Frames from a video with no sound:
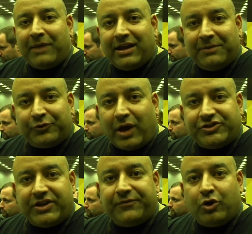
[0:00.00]
my name is
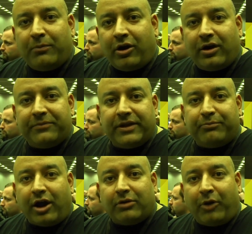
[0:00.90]
Rajiv Kumar. I'm
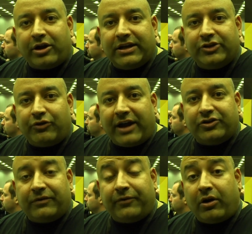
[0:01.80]
the Product Marketing
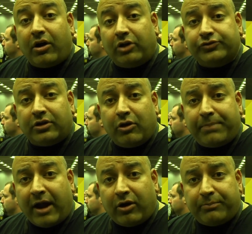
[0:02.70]
Director for our
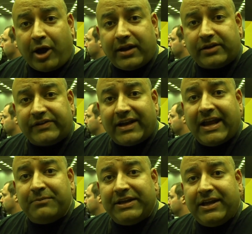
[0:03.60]
ultra-low power products
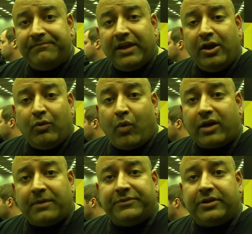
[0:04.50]
at AMD.
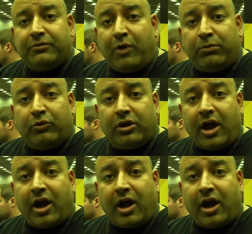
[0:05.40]
Welcome to Mobile